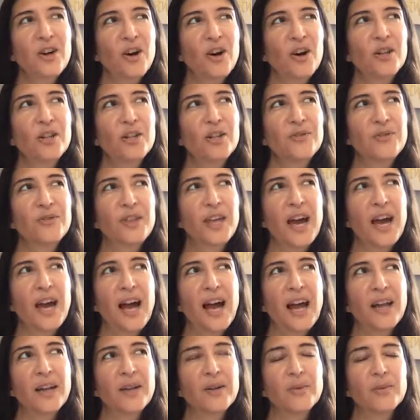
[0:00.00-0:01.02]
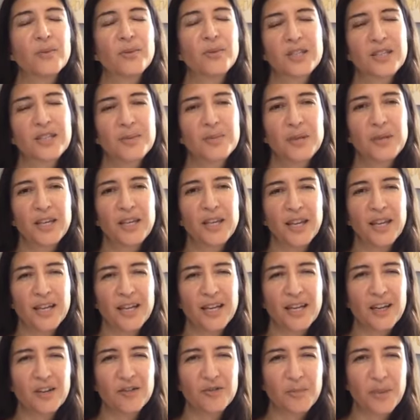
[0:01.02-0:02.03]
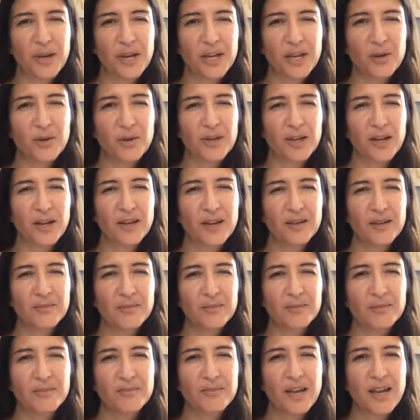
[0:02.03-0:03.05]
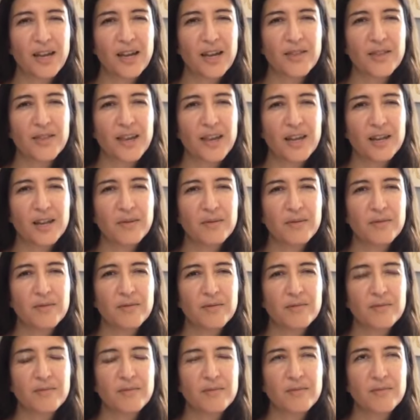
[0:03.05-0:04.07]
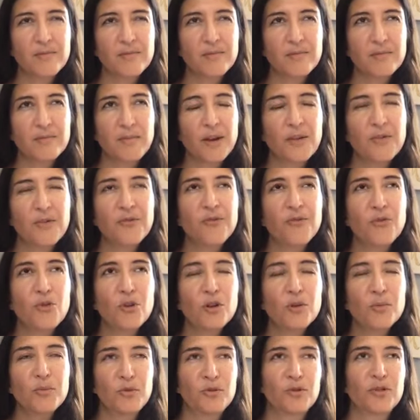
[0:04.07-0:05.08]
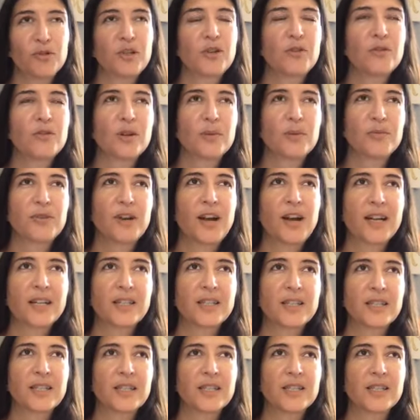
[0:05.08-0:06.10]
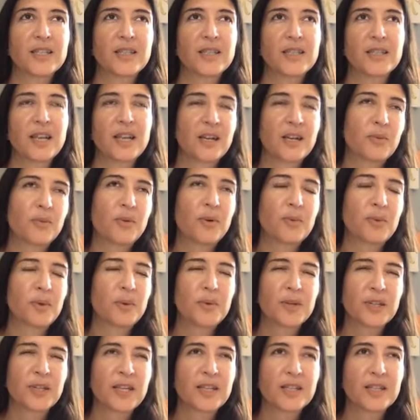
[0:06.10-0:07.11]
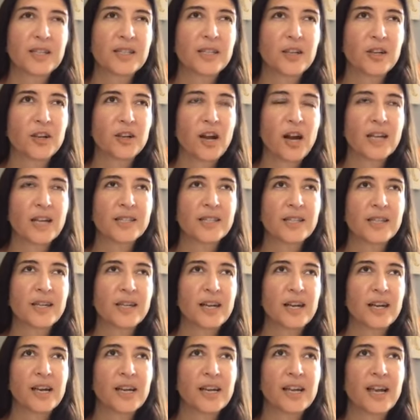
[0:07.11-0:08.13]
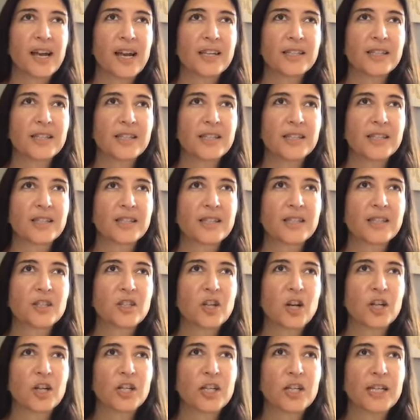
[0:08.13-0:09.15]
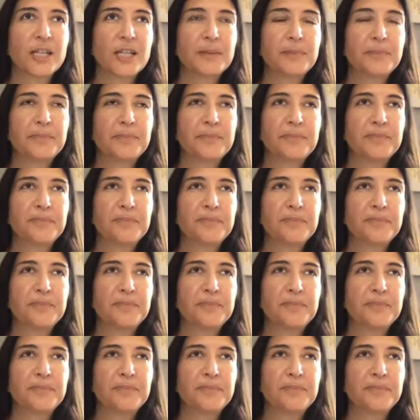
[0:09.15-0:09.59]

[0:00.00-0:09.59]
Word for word: all of that was the beginning of my yoga. And then my formal yoga practice, like what we would consider asana, I guess, started